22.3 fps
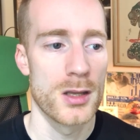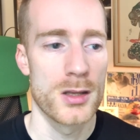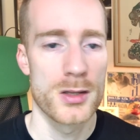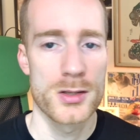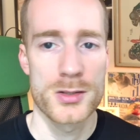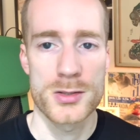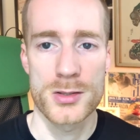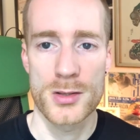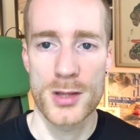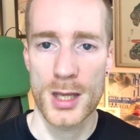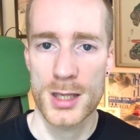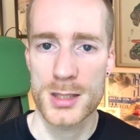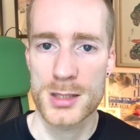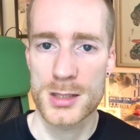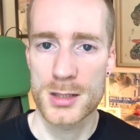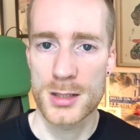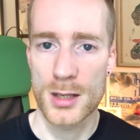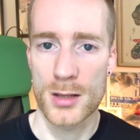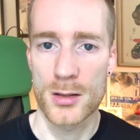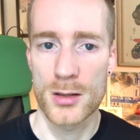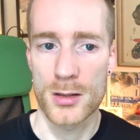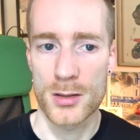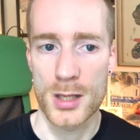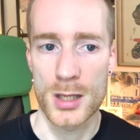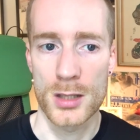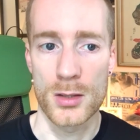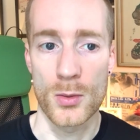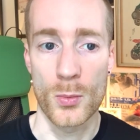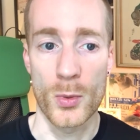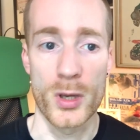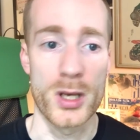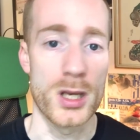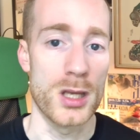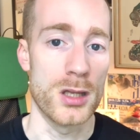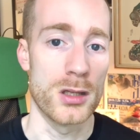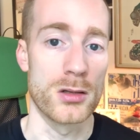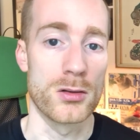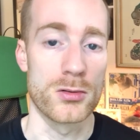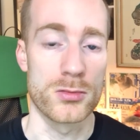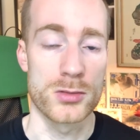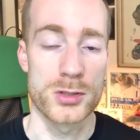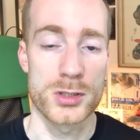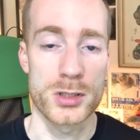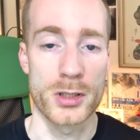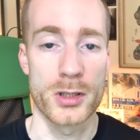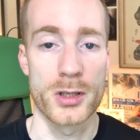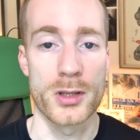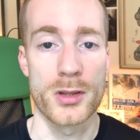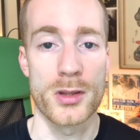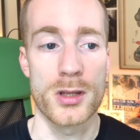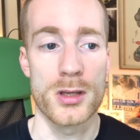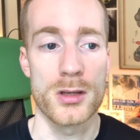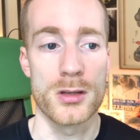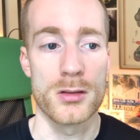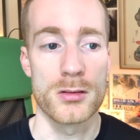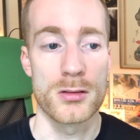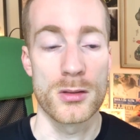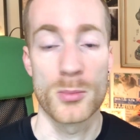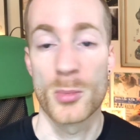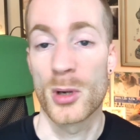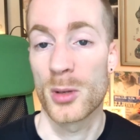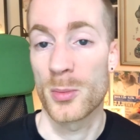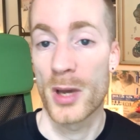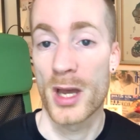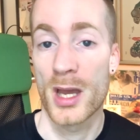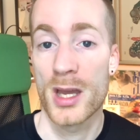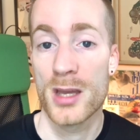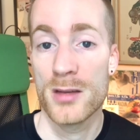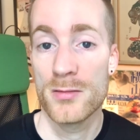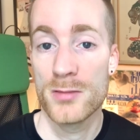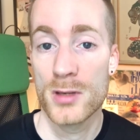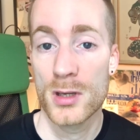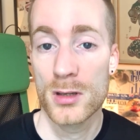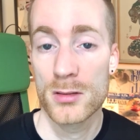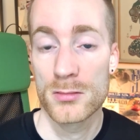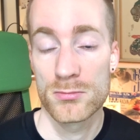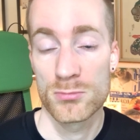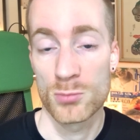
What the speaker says: So that's another thing that went in alongside the bug behaviour,